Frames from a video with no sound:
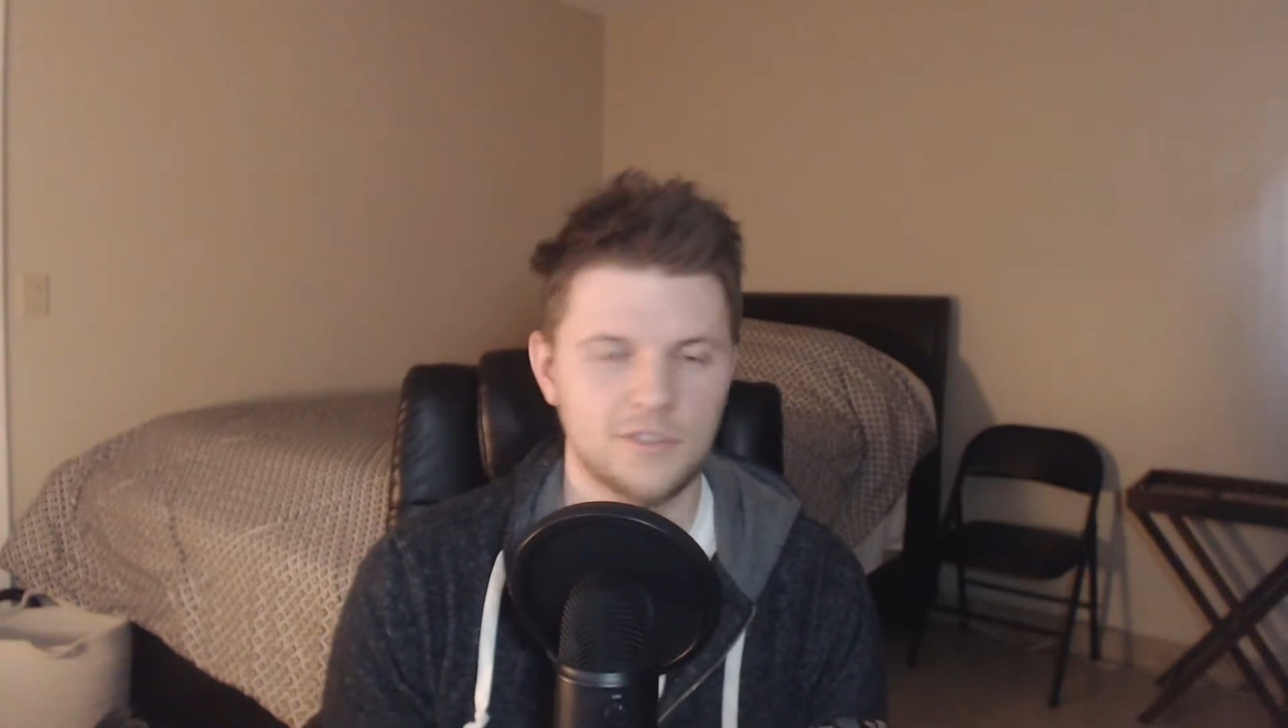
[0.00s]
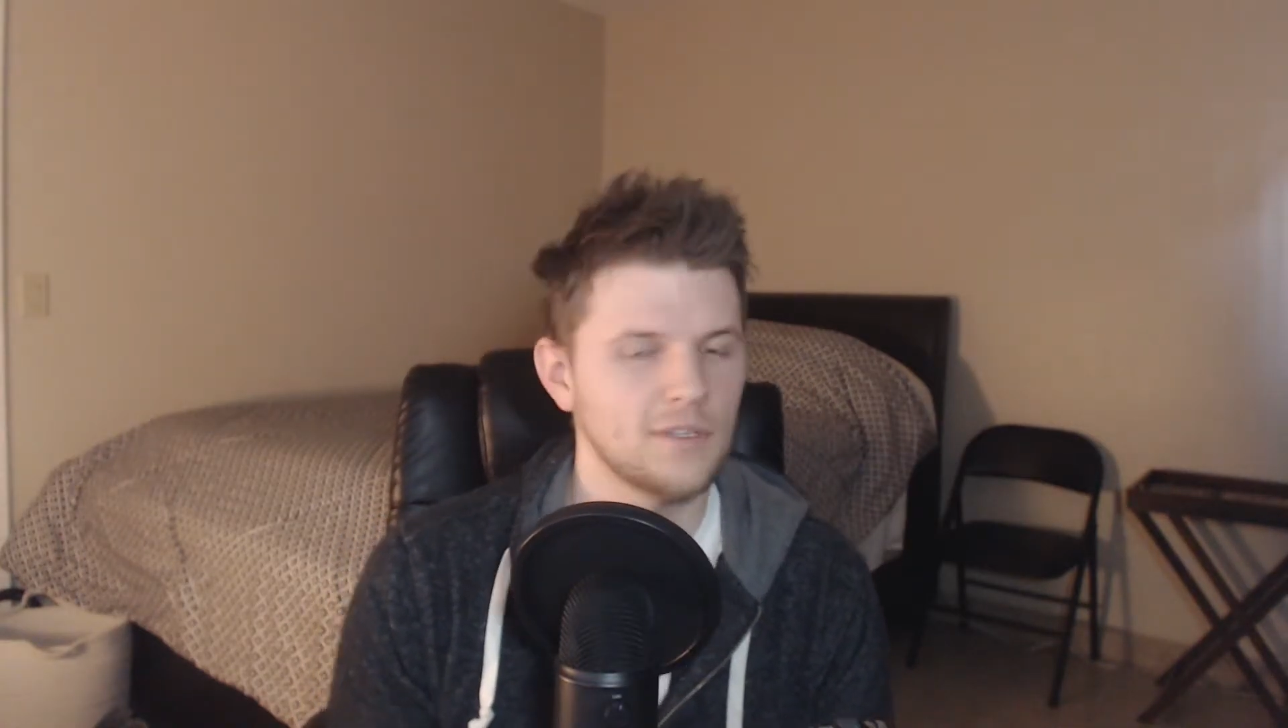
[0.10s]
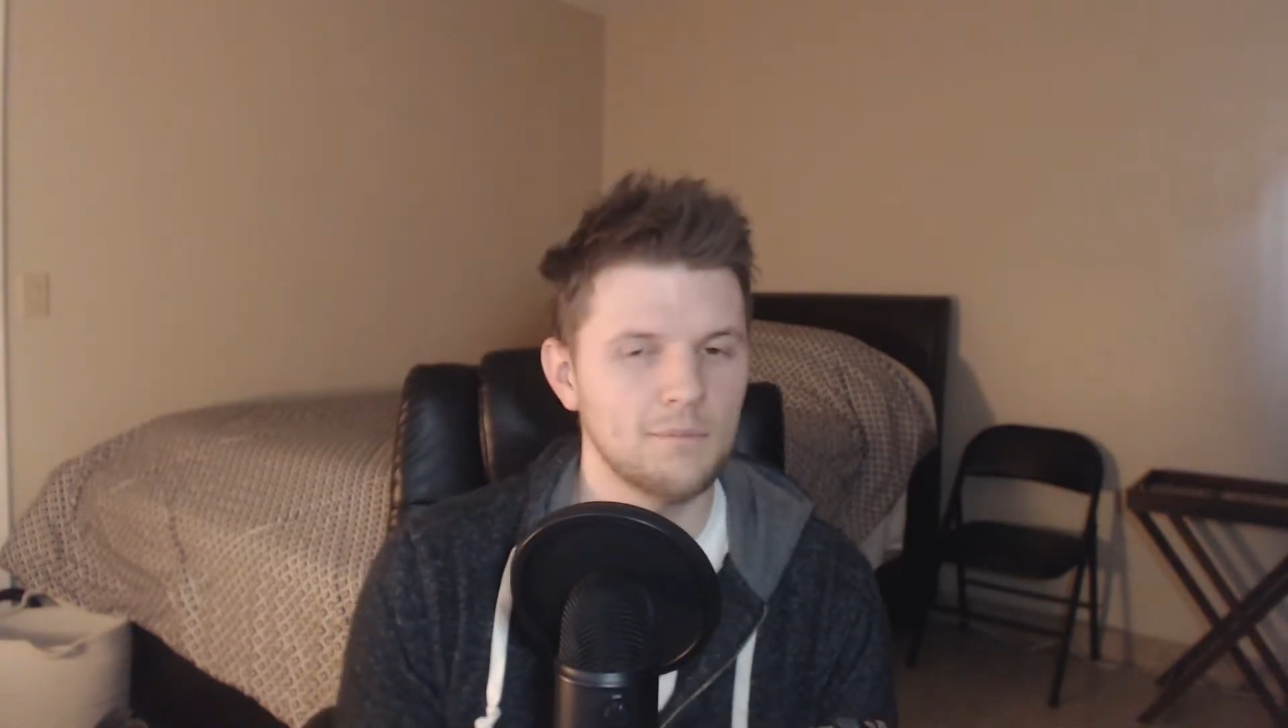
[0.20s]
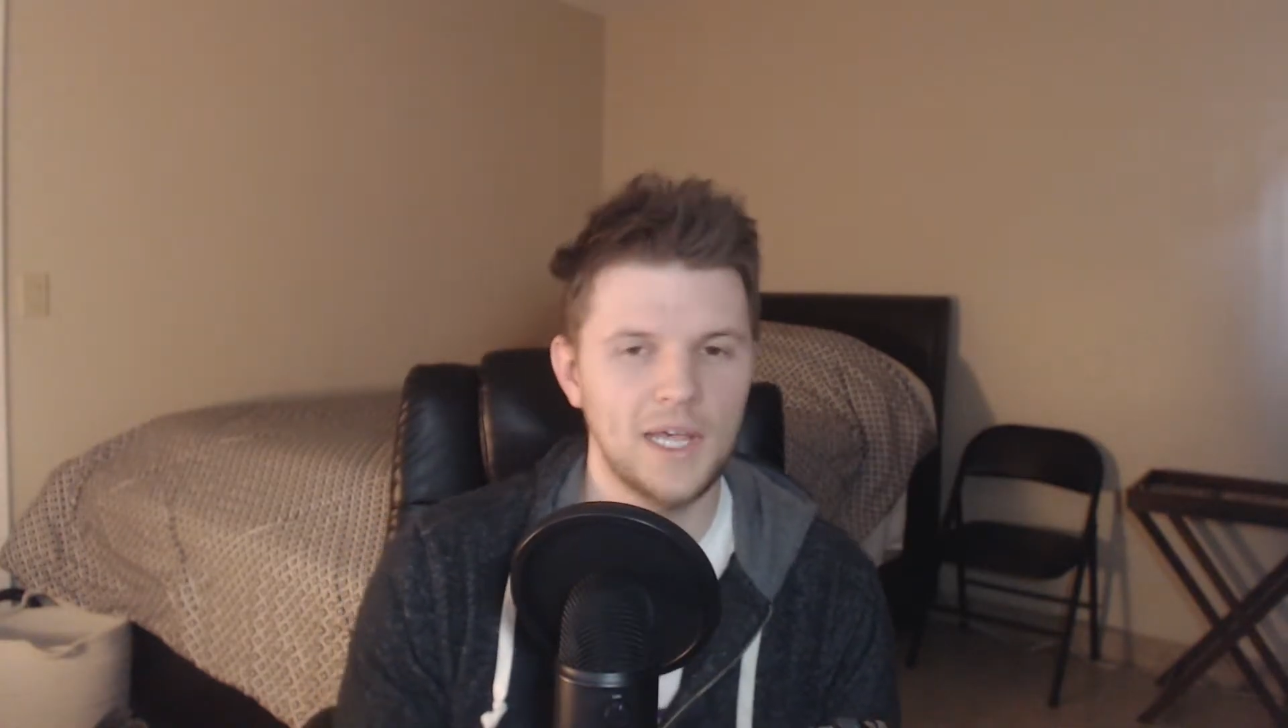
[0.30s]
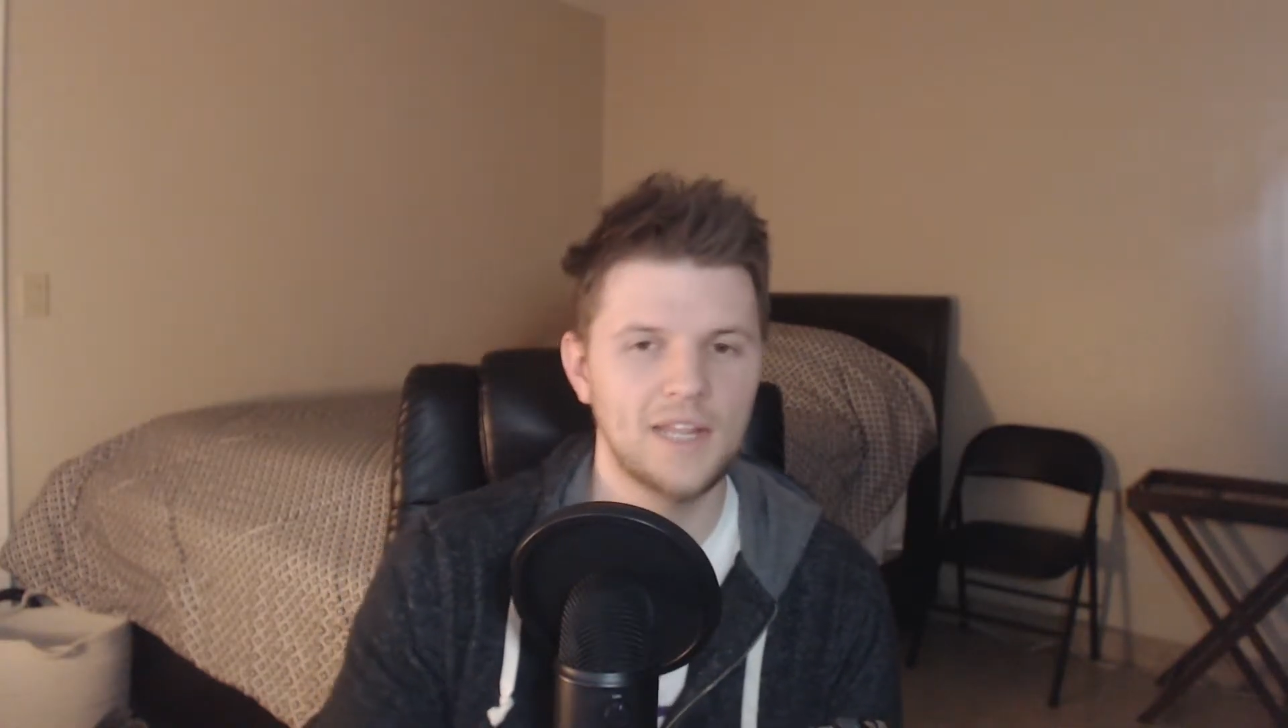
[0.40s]
the
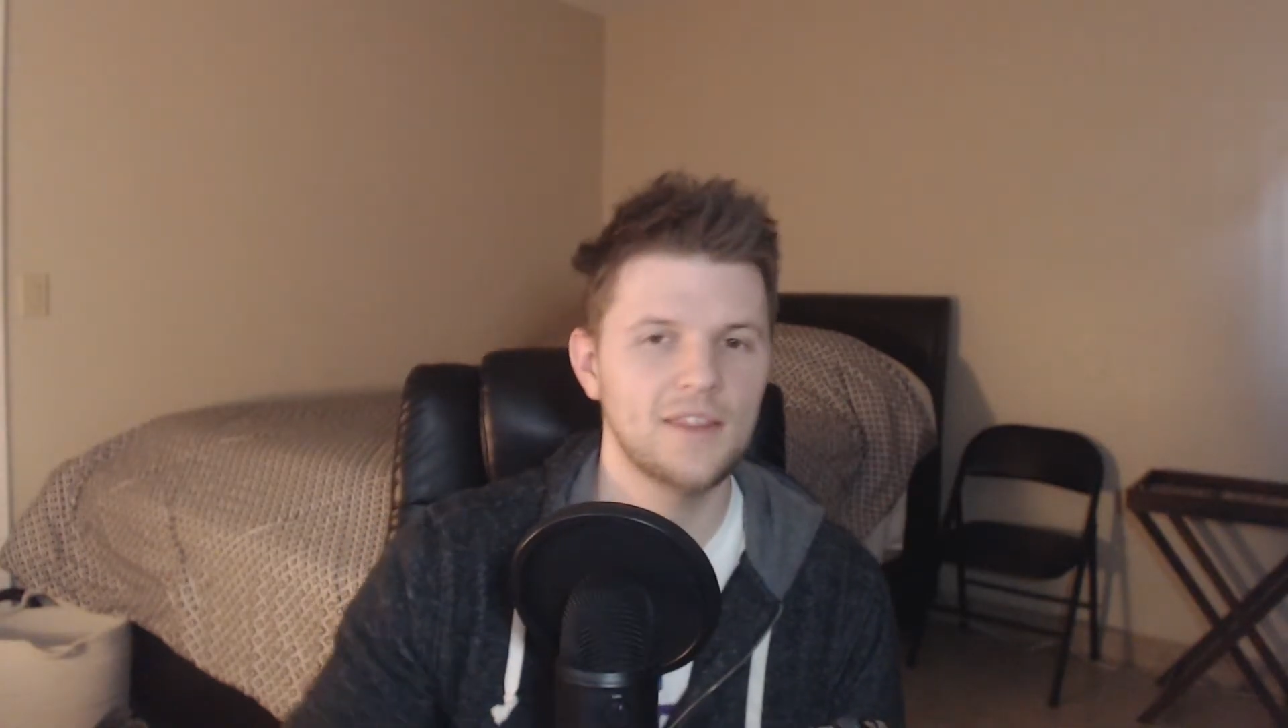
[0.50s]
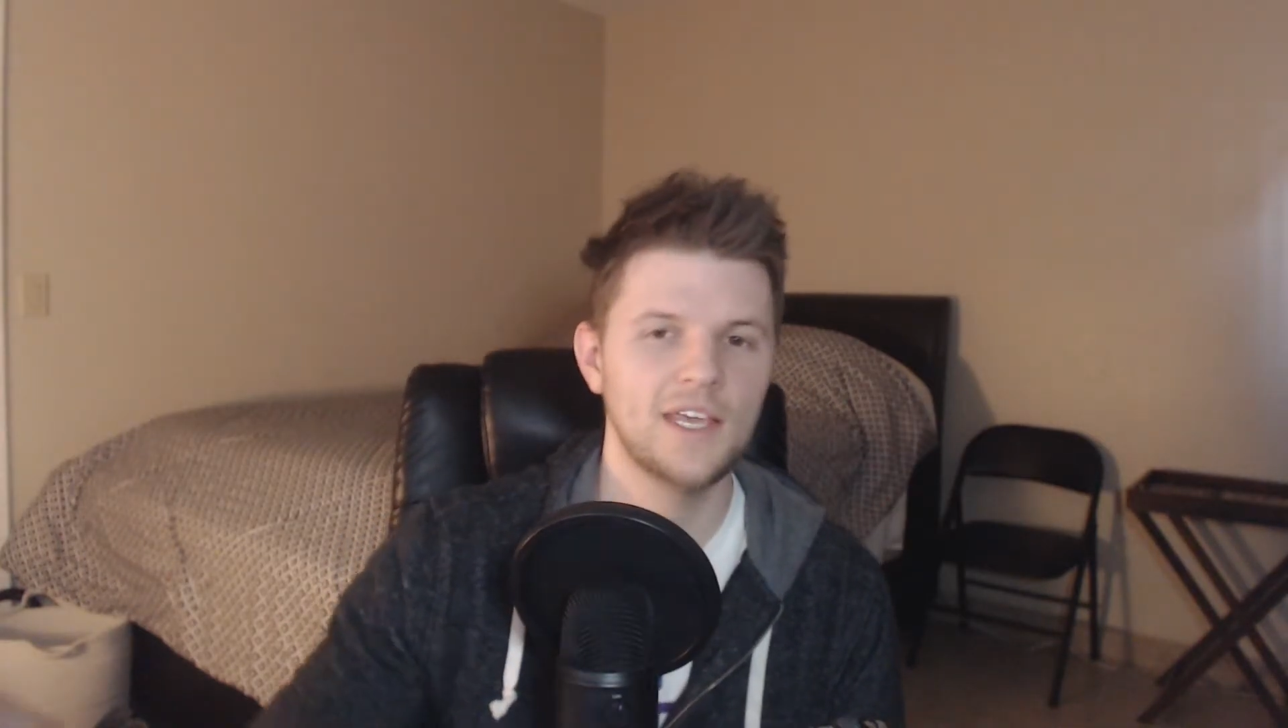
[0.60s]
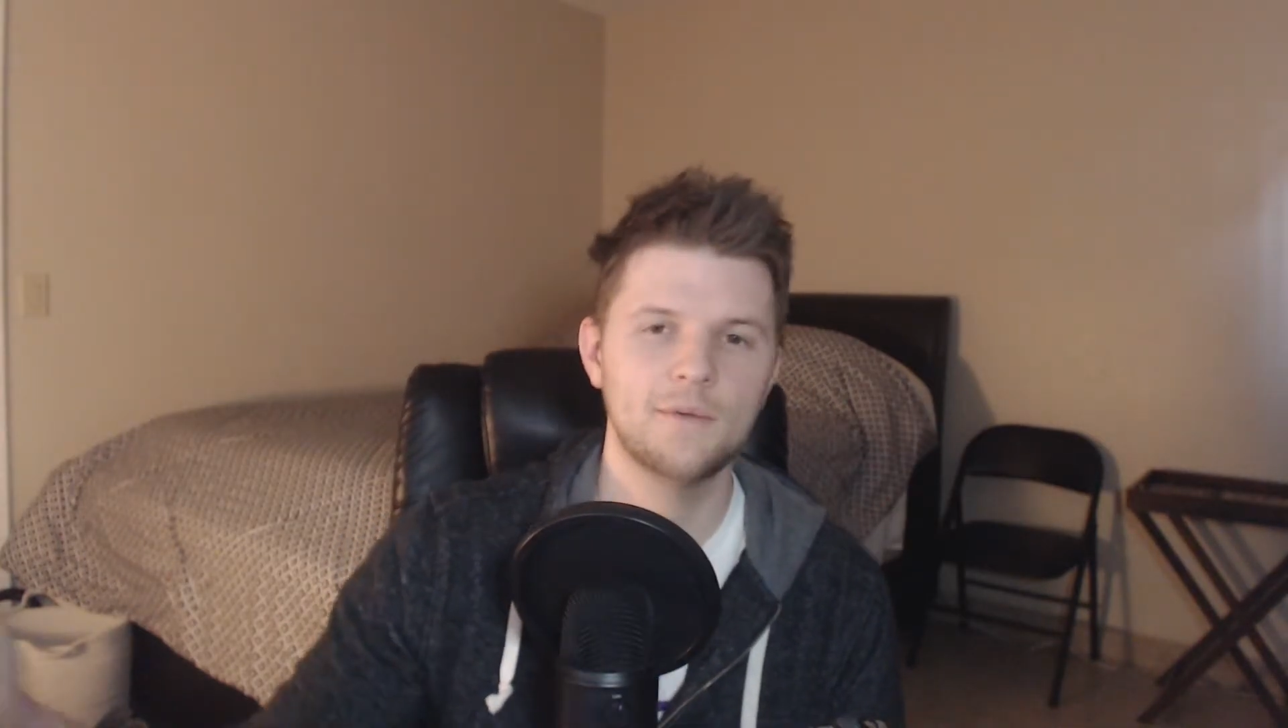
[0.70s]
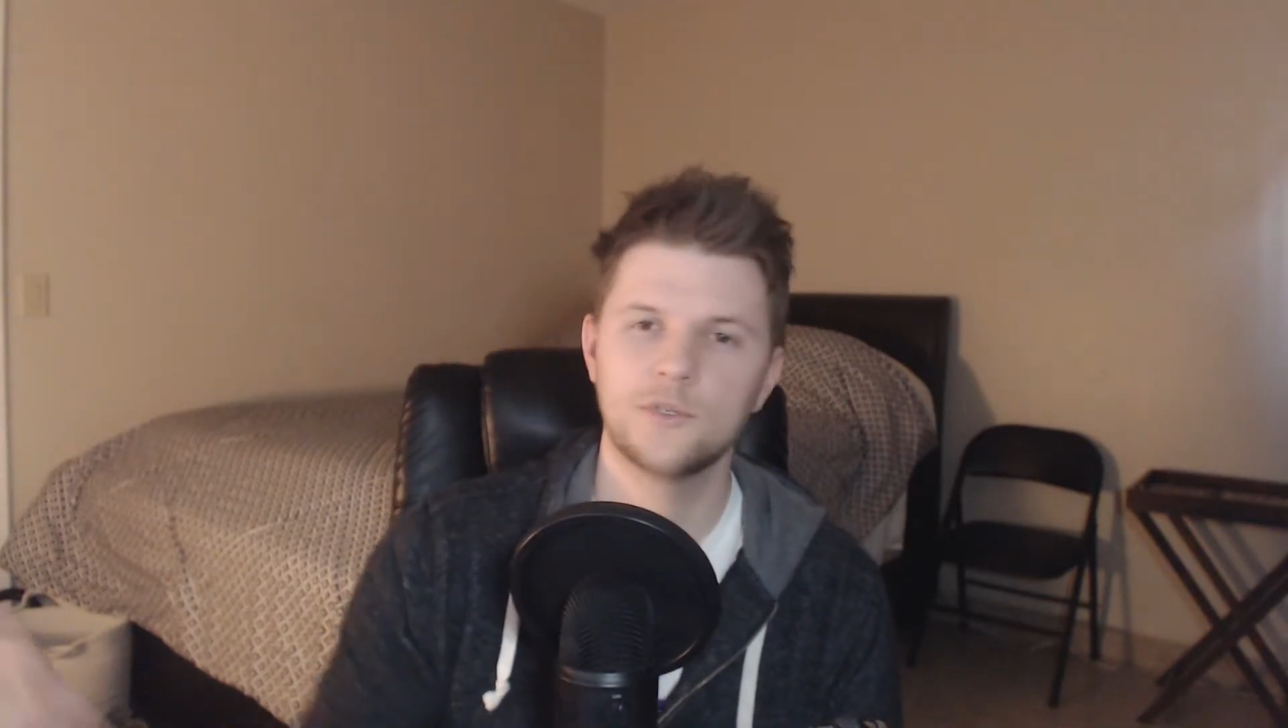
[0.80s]
main theme